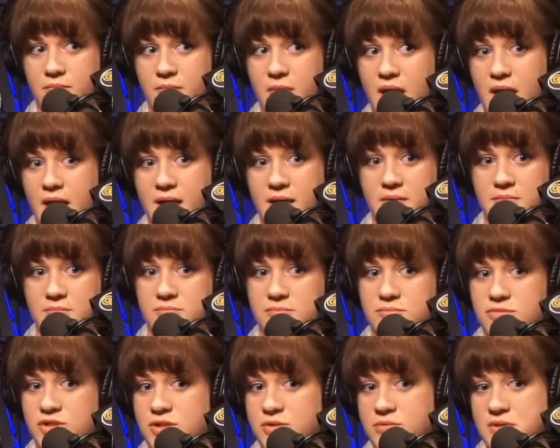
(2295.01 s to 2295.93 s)
and
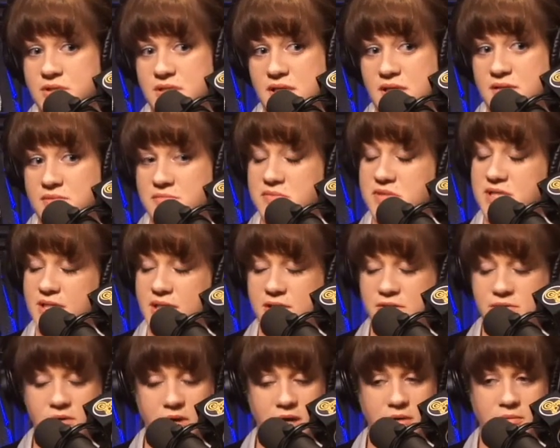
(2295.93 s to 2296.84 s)
she was in
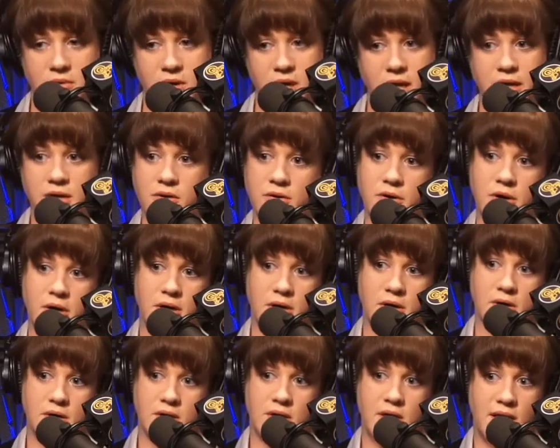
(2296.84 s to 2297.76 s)
6th grade when I knew
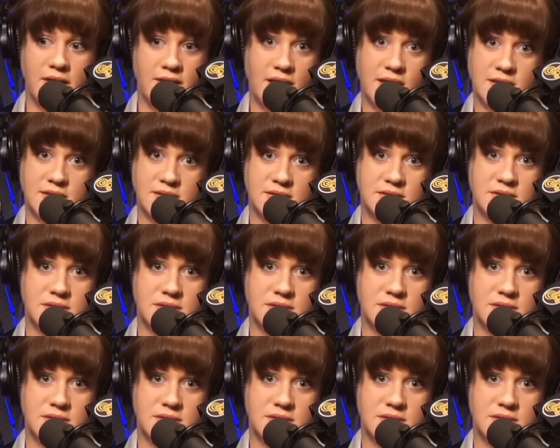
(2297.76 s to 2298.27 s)
her. And that's,